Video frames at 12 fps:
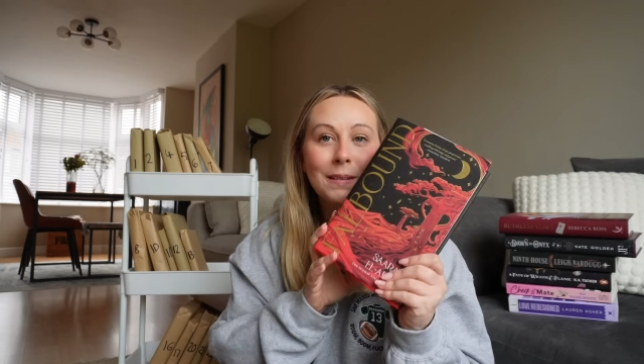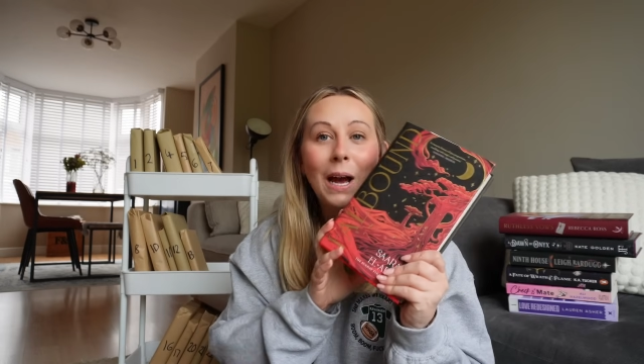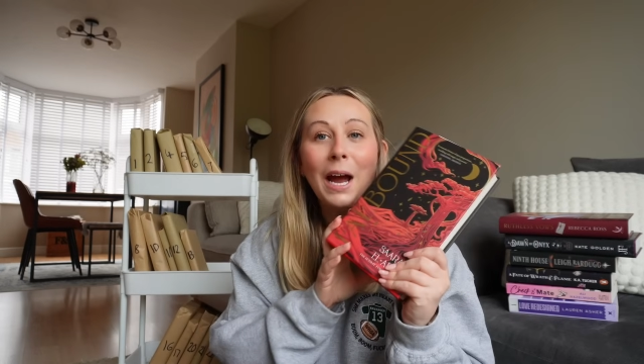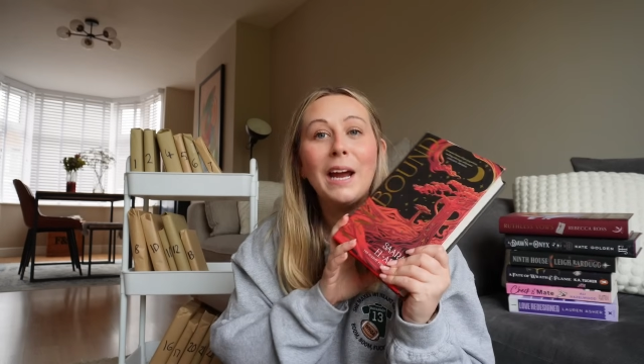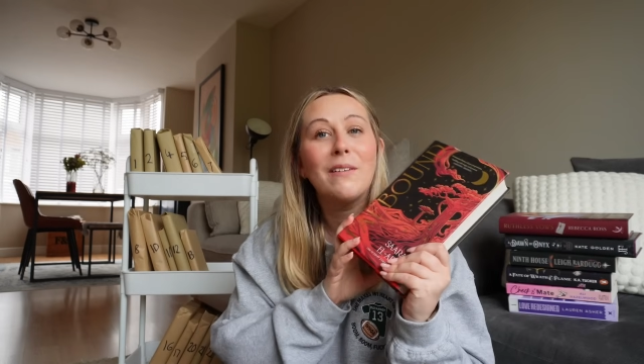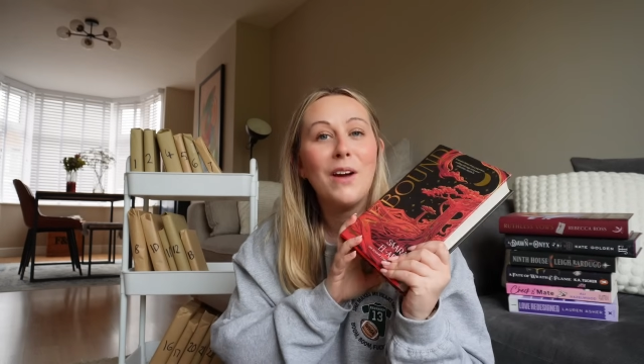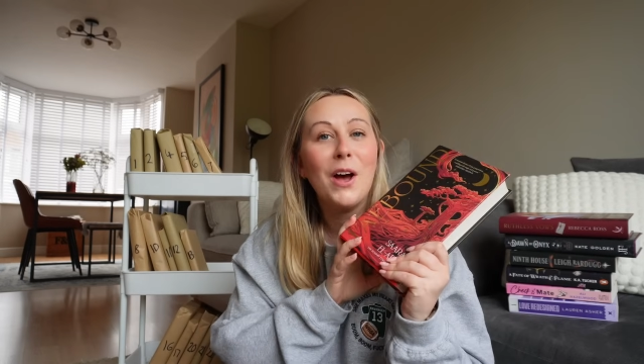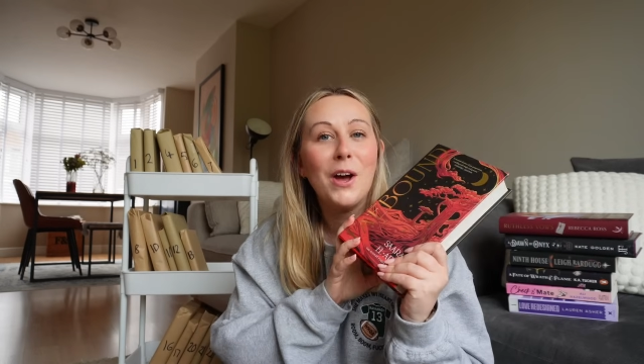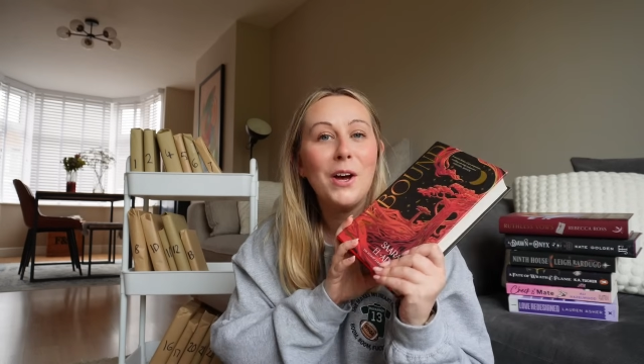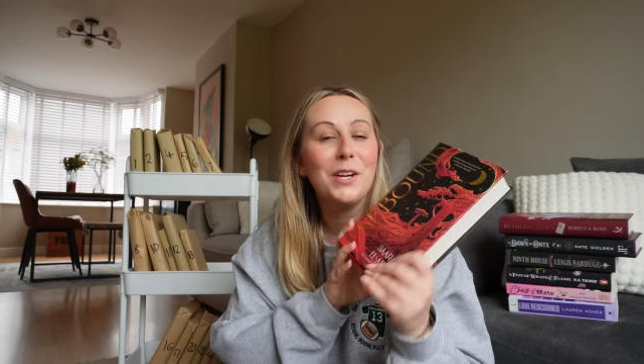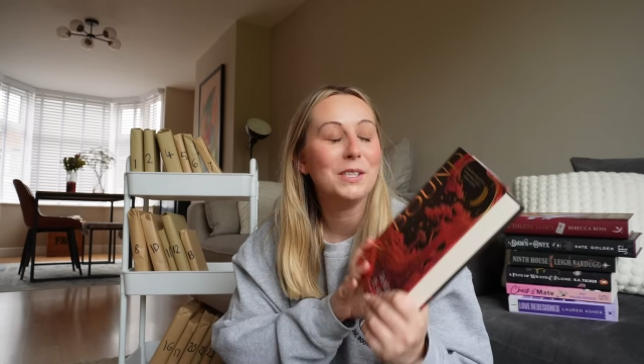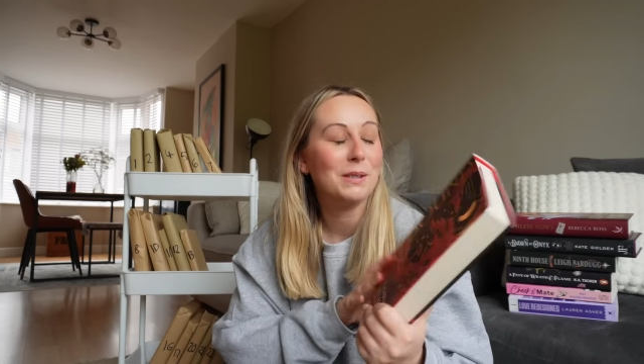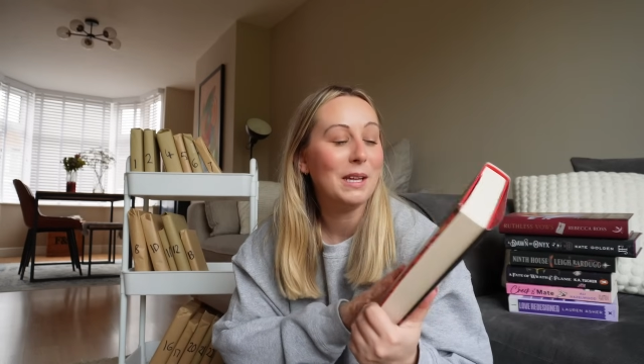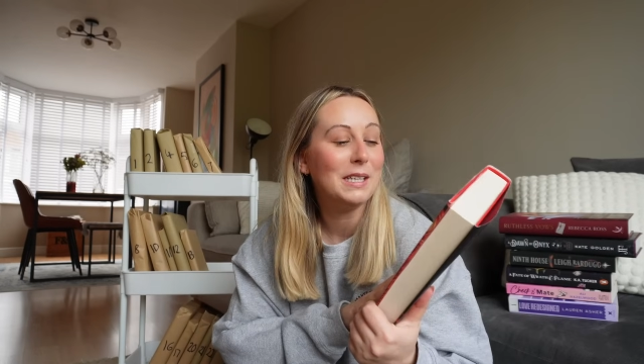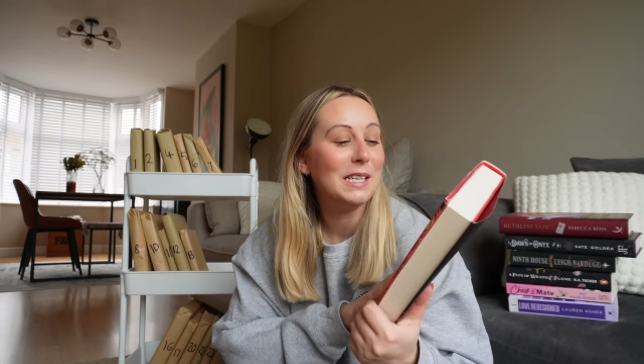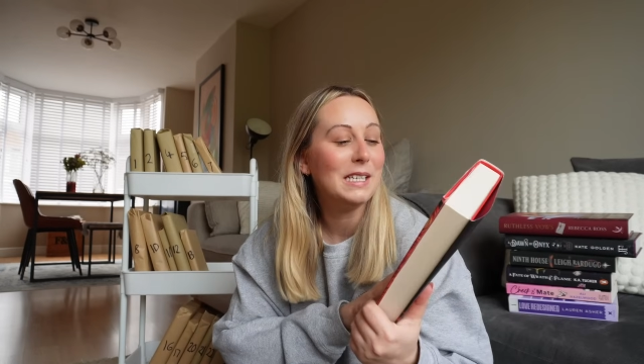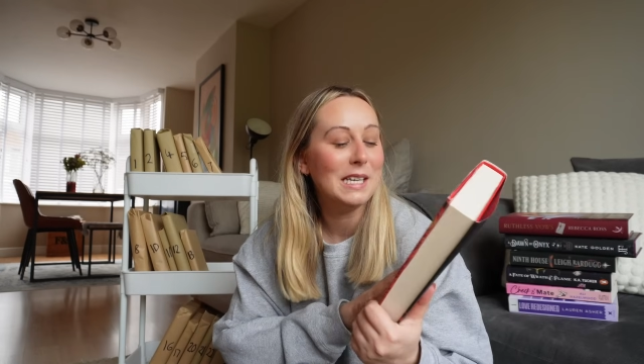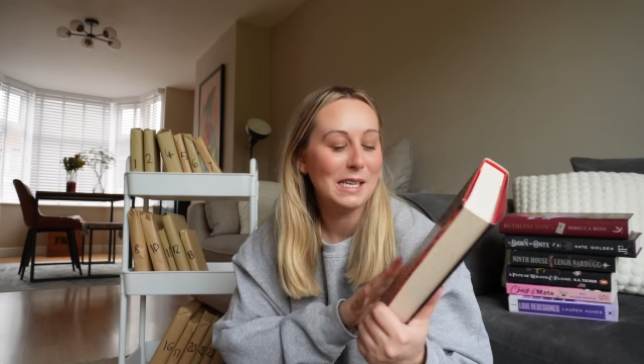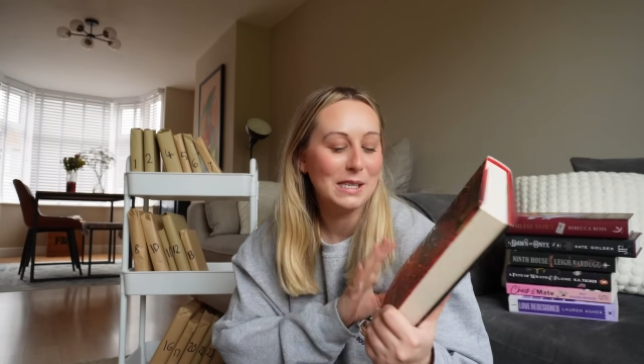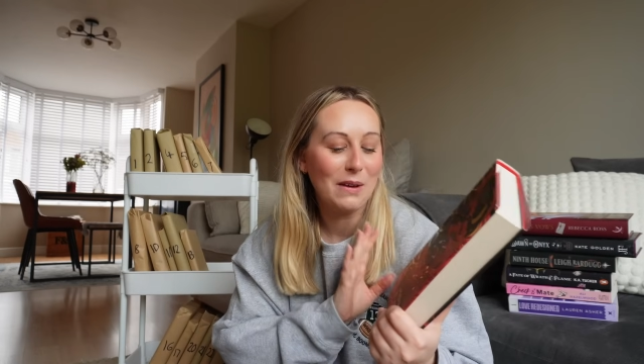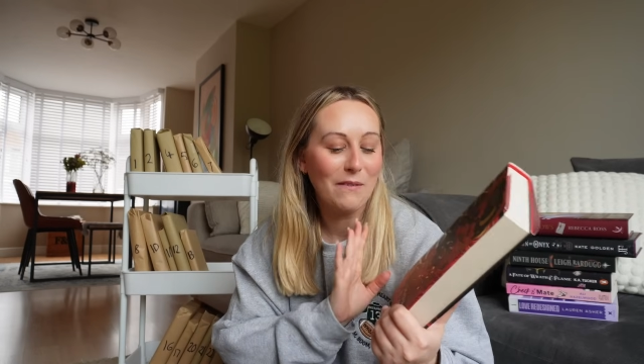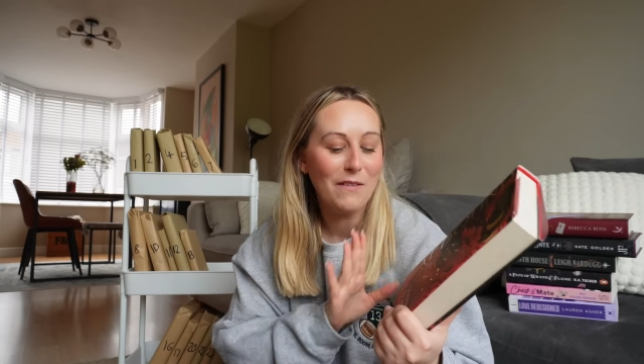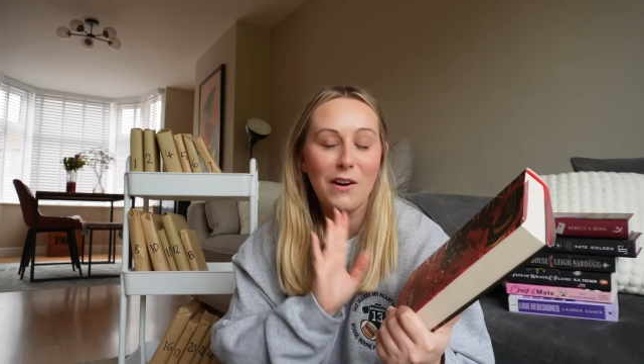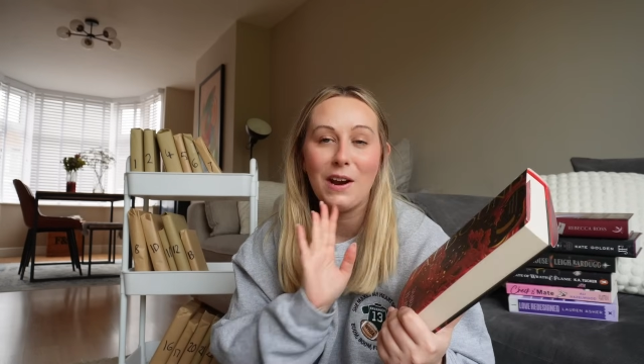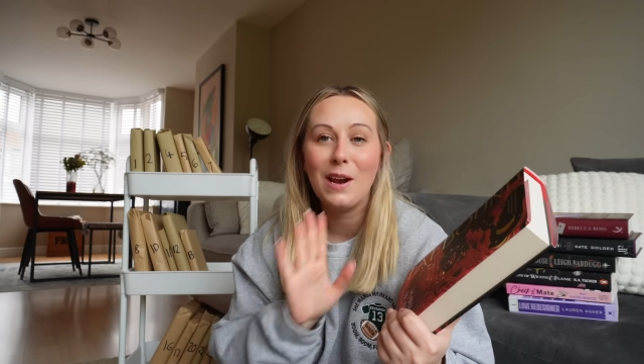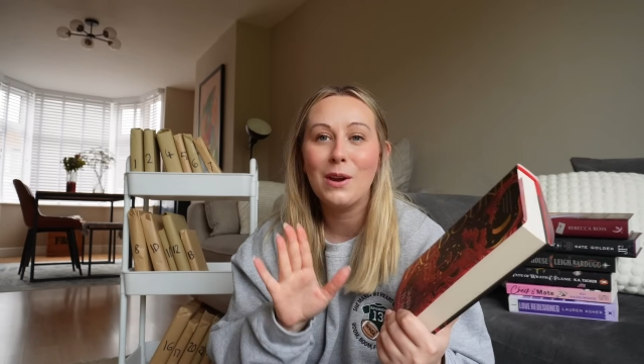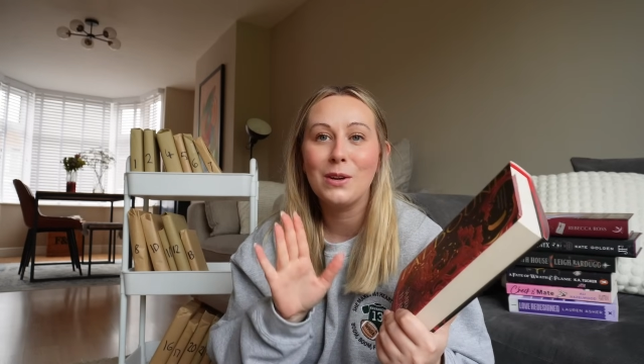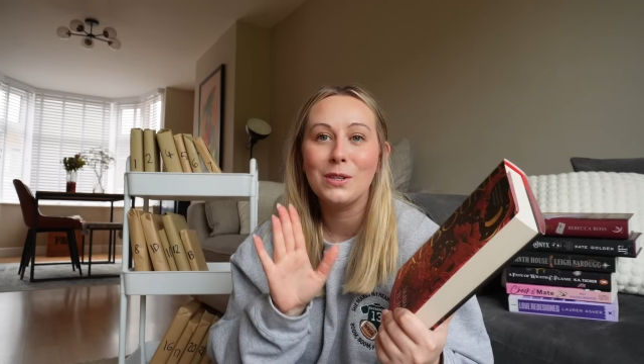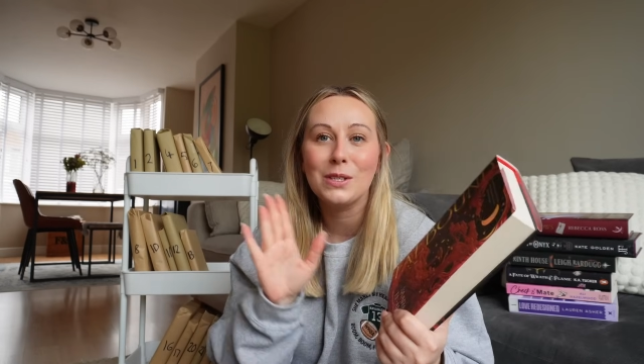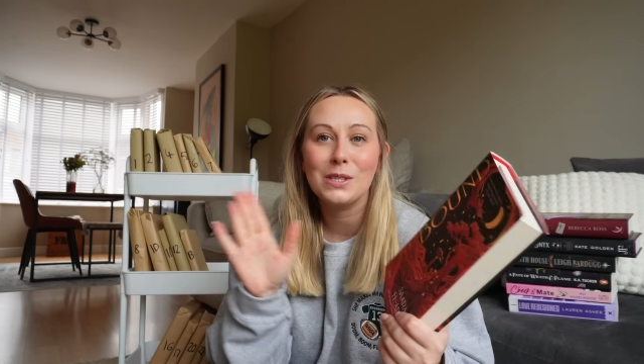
I have heard that it is very good,